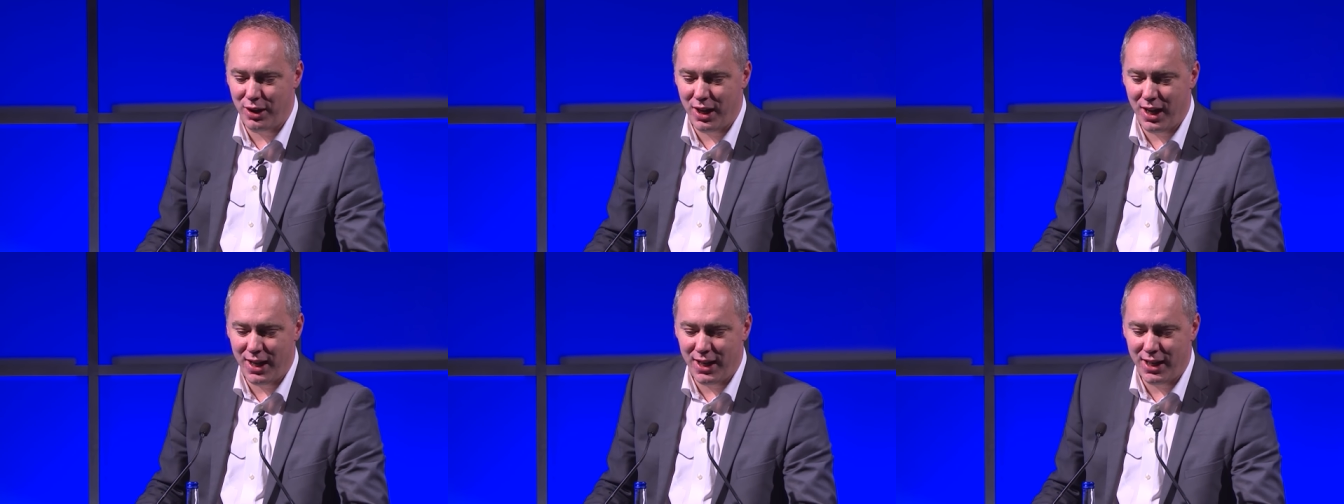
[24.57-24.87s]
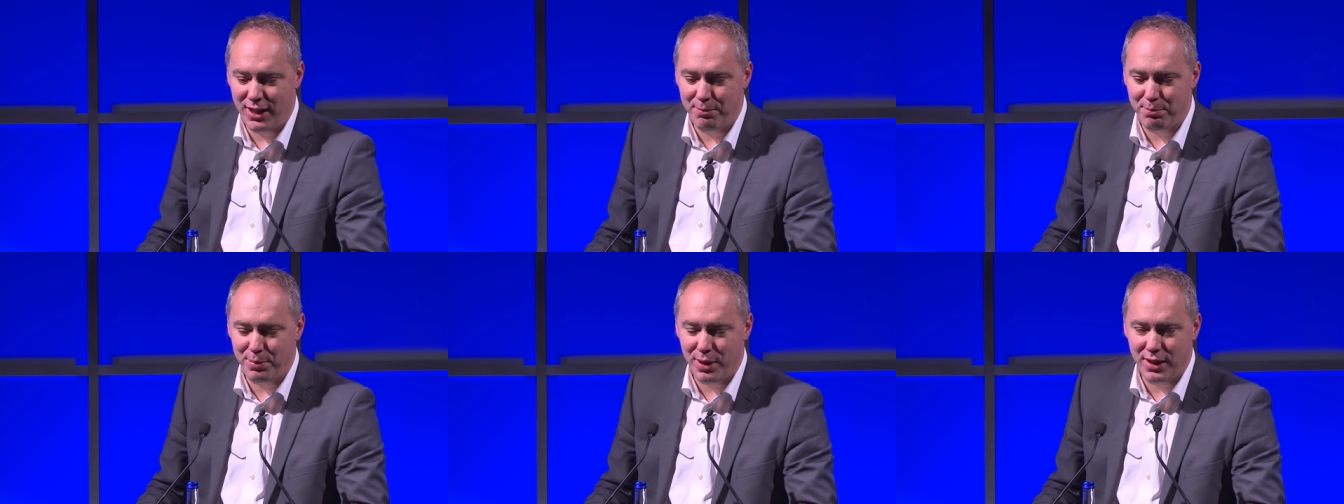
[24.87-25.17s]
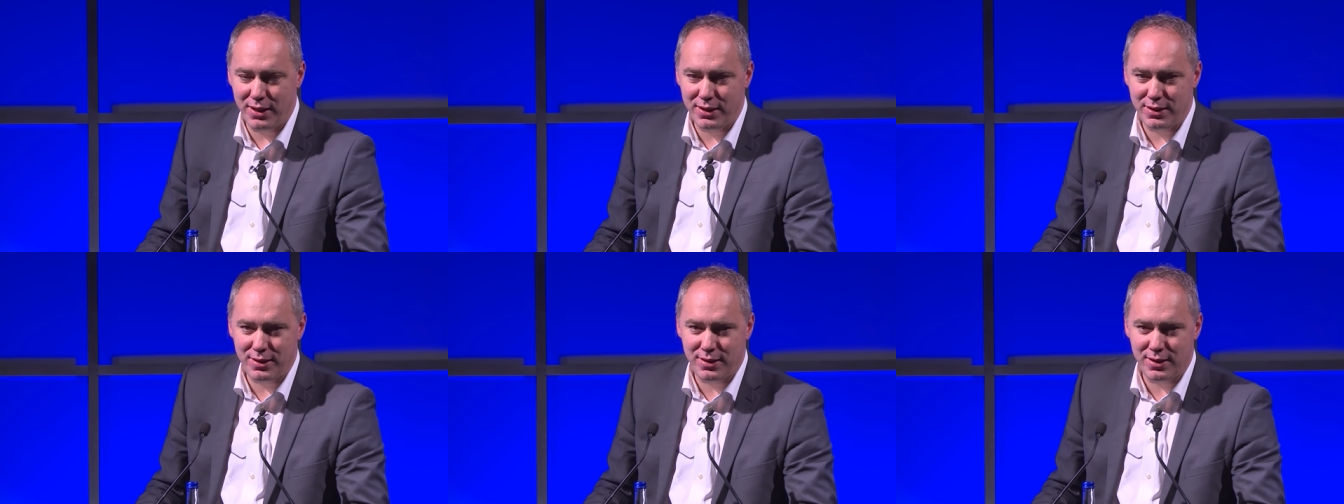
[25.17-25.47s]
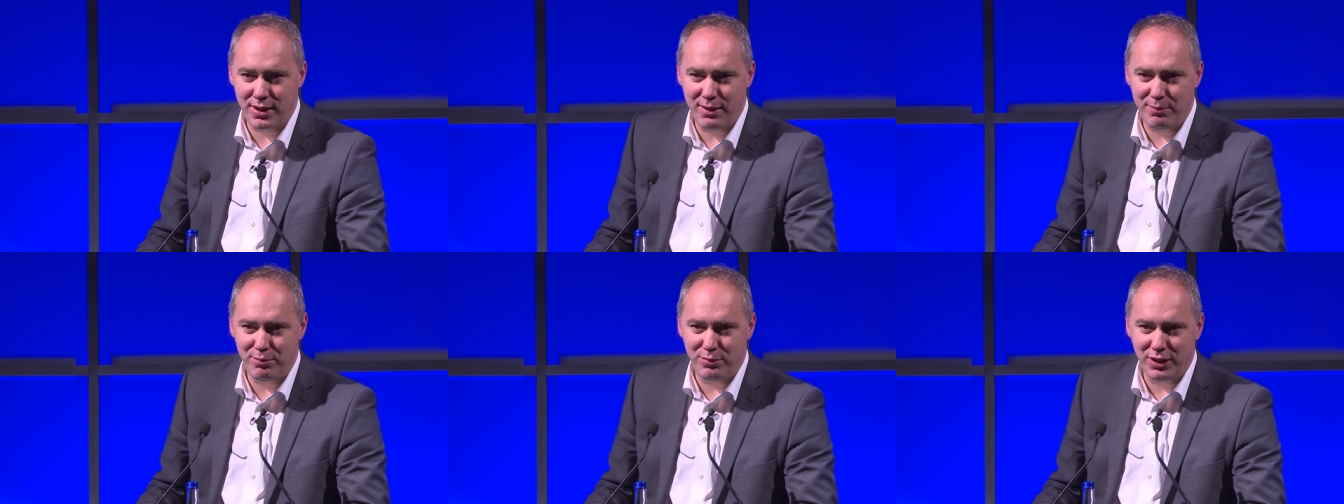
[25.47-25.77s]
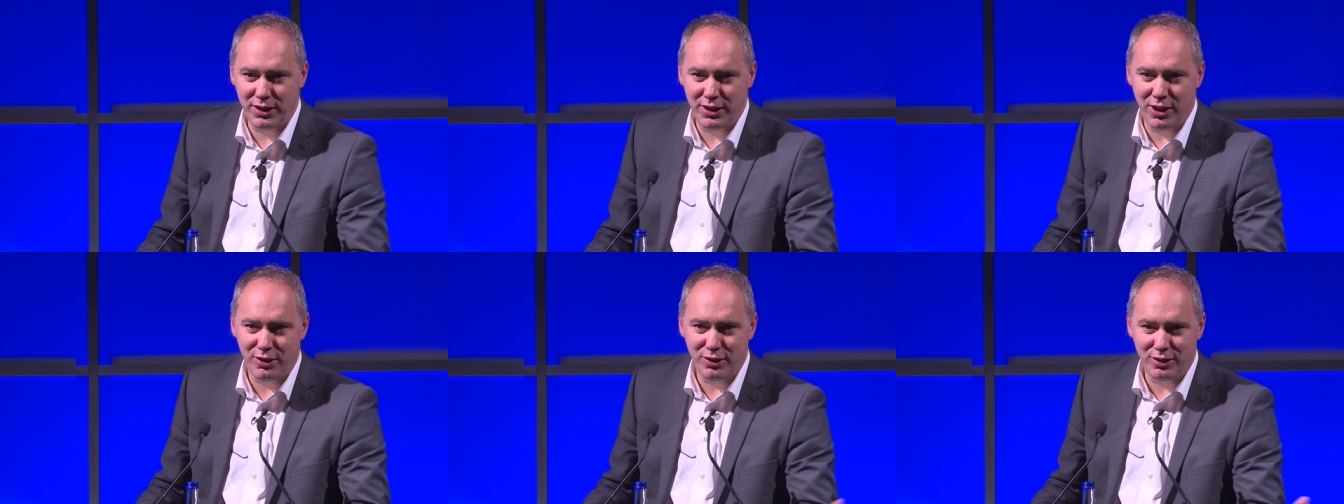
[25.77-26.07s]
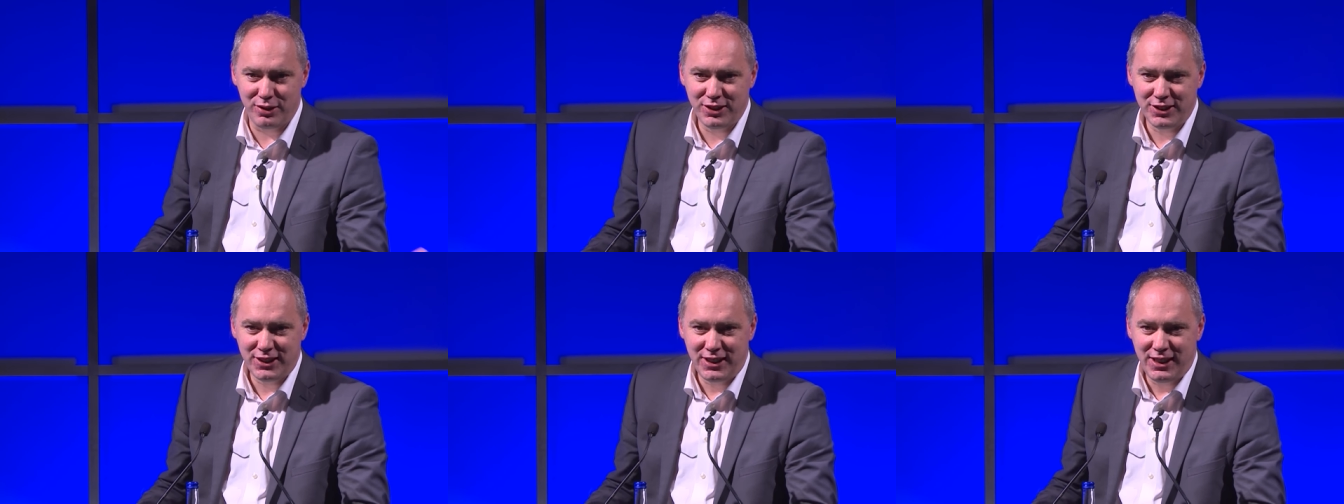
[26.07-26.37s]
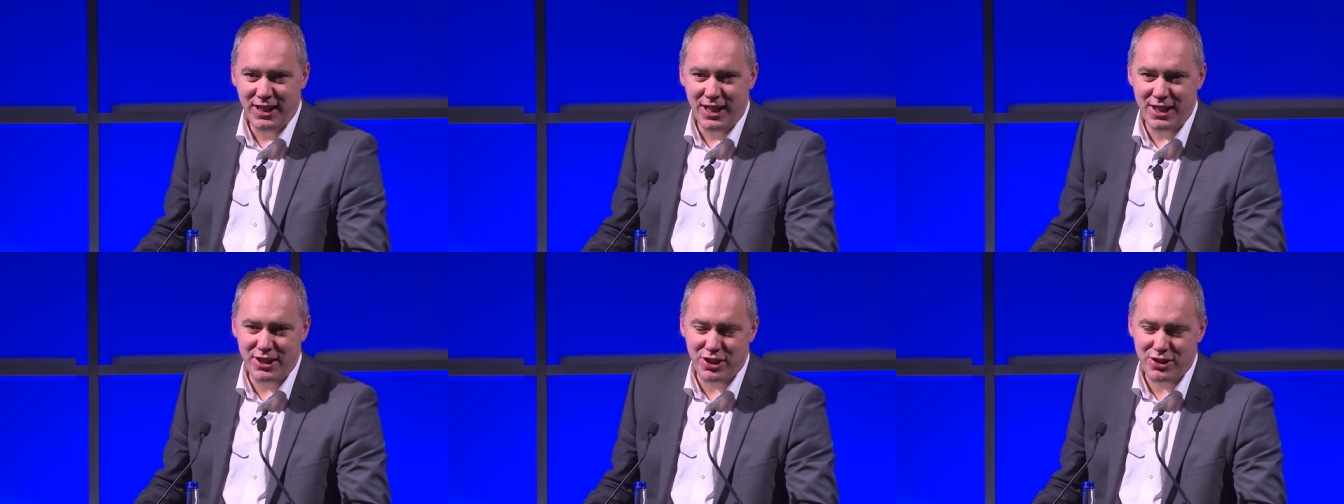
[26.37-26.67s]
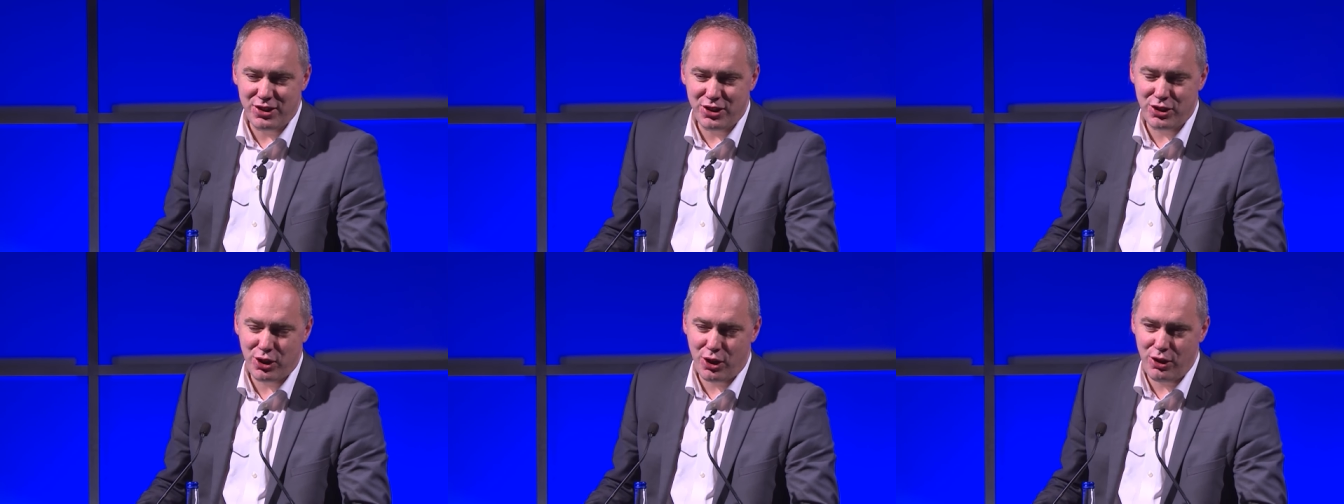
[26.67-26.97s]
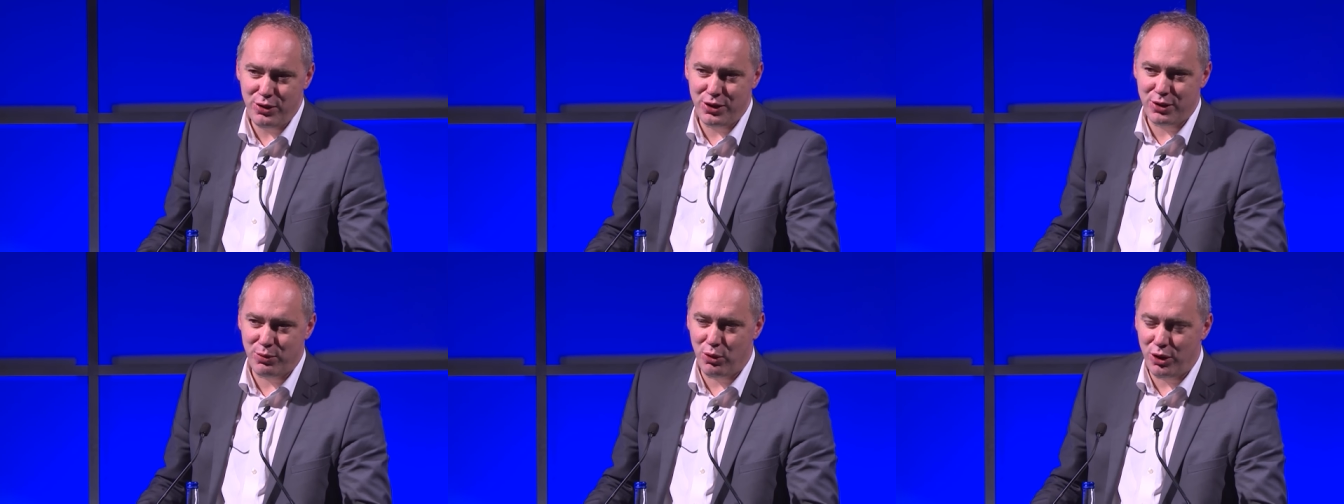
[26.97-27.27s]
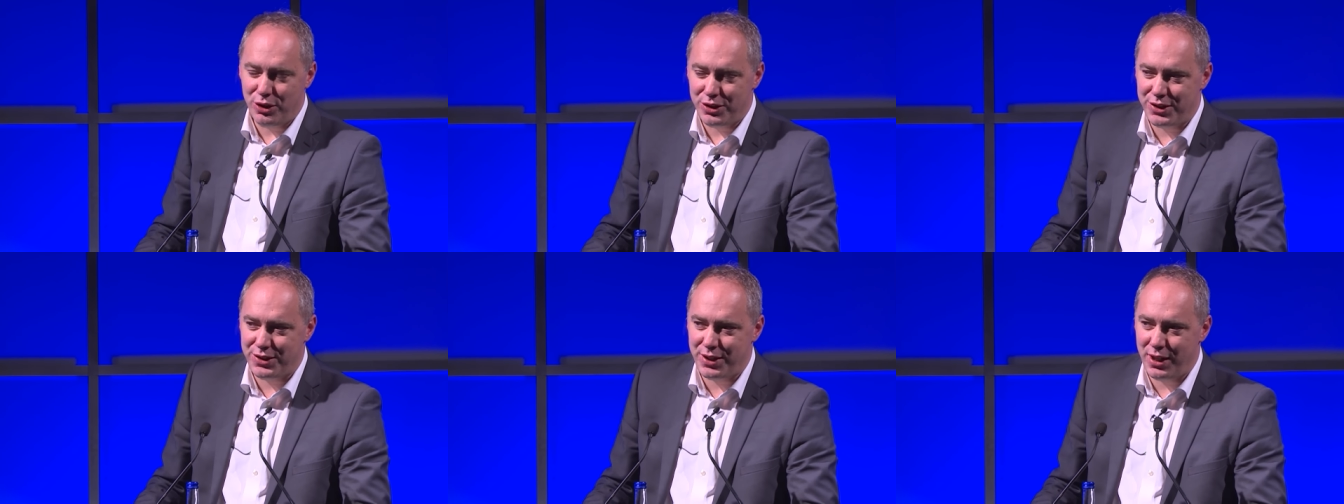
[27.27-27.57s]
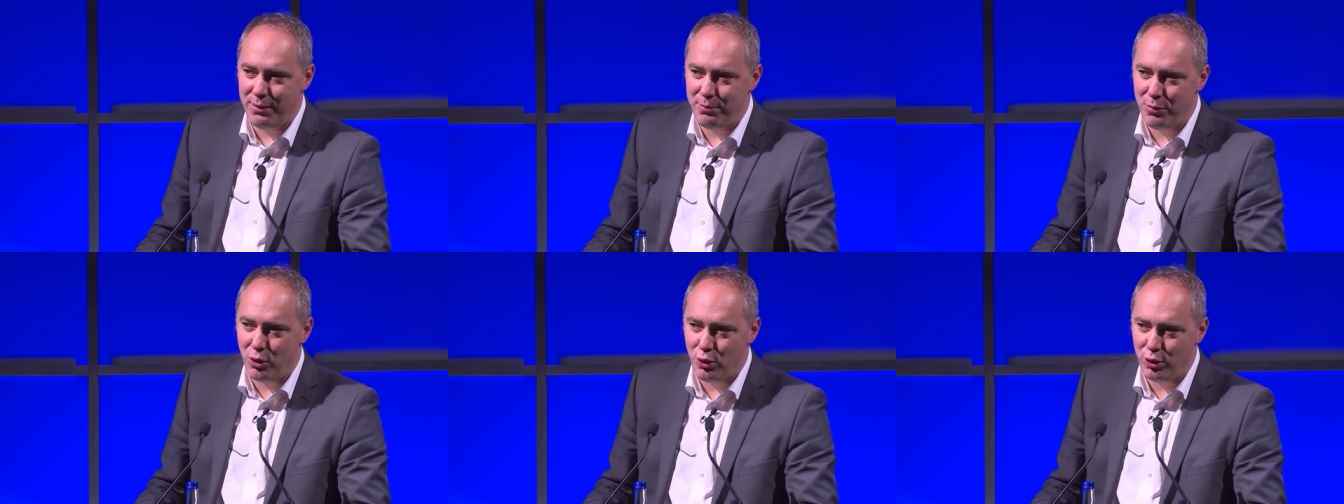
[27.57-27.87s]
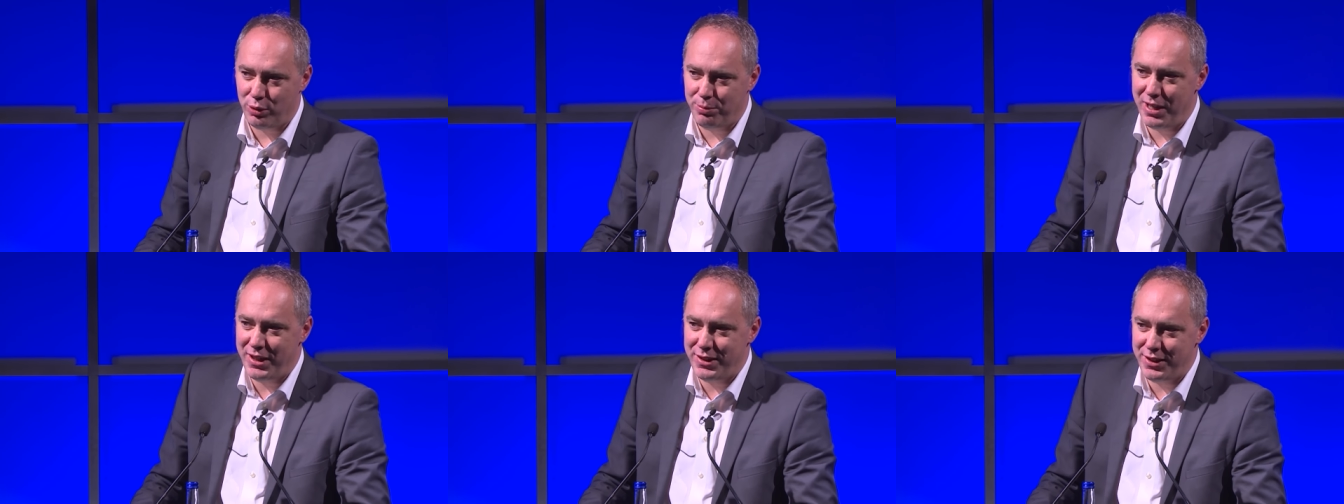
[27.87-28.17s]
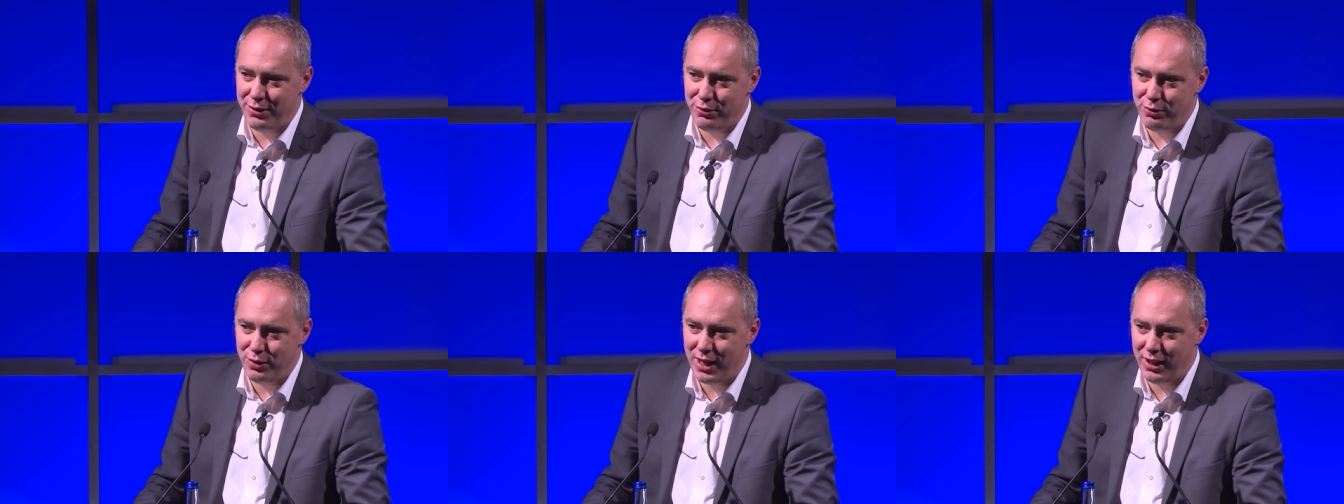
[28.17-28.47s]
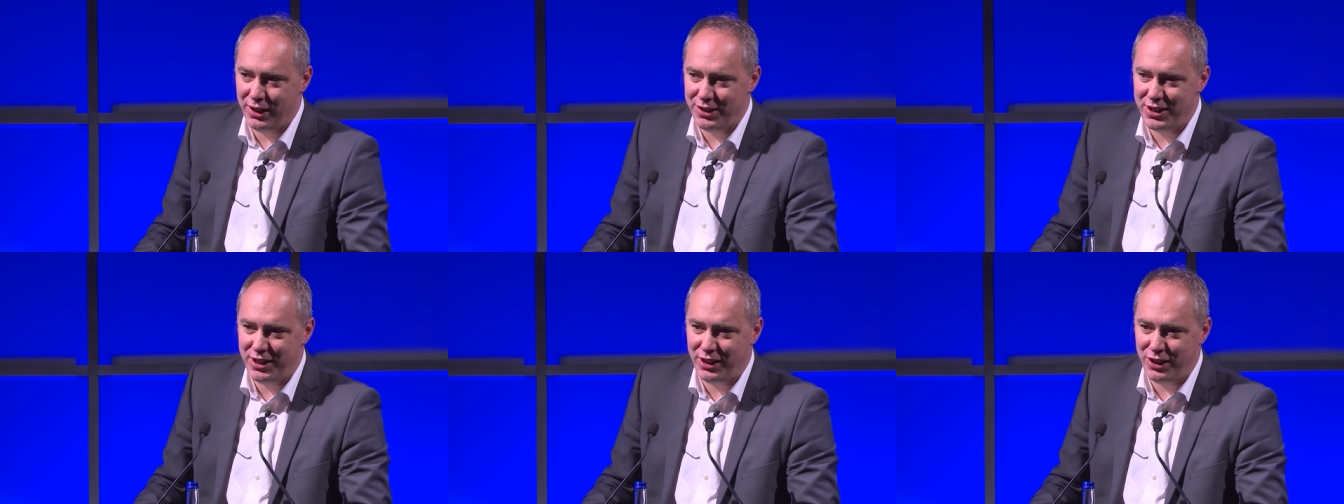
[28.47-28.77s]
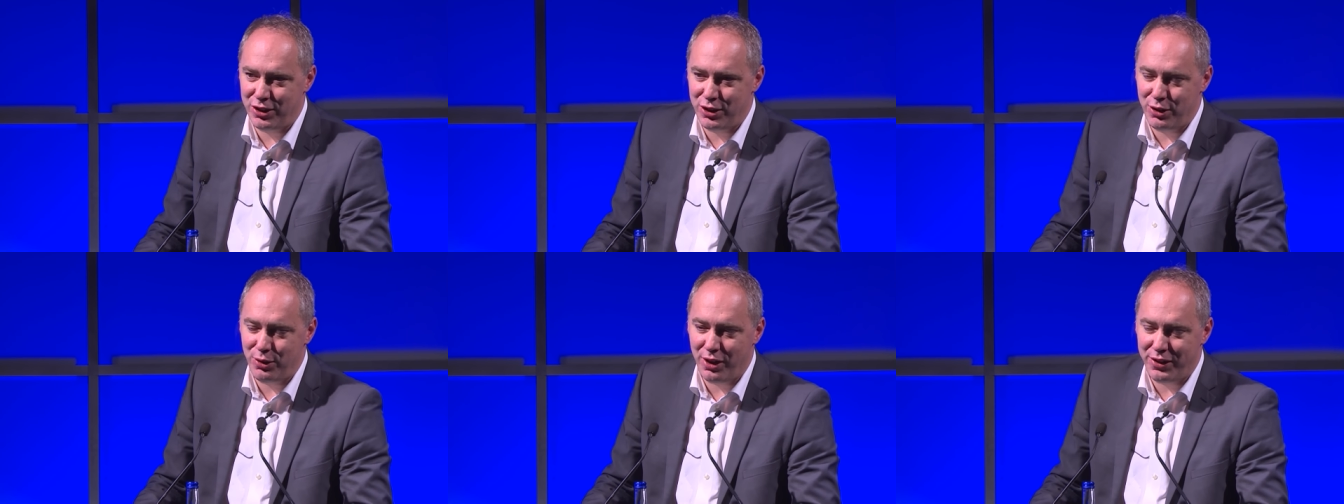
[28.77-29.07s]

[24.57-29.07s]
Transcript: Uh, but um, you know, it just shows what um, augmented reality can do.